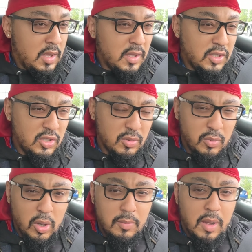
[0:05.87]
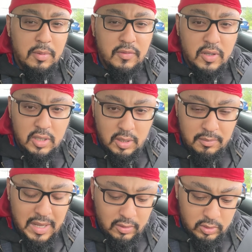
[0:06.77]
This is your boy Bobby Villain.
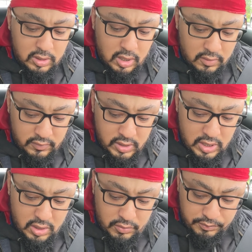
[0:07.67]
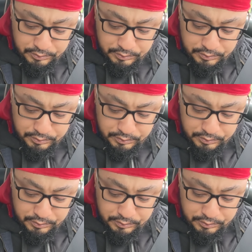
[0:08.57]
I'm back with another video.